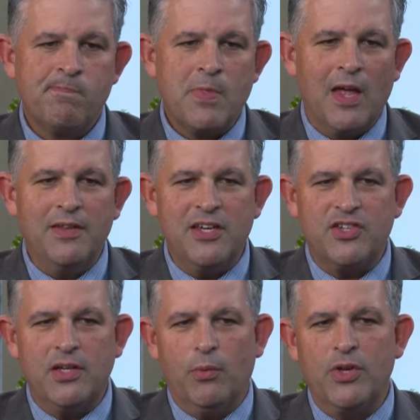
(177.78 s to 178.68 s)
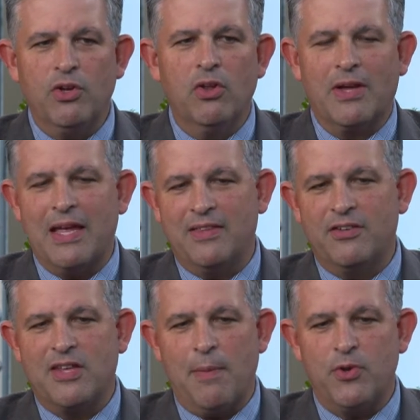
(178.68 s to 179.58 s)
Additionally, when you look at this
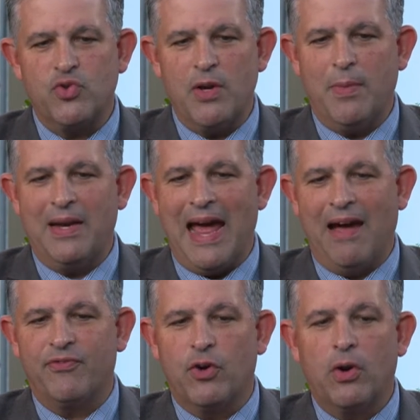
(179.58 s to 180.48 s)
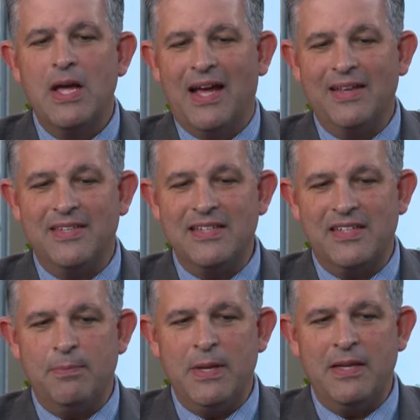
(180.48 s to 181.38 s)
type of treatment after a DCB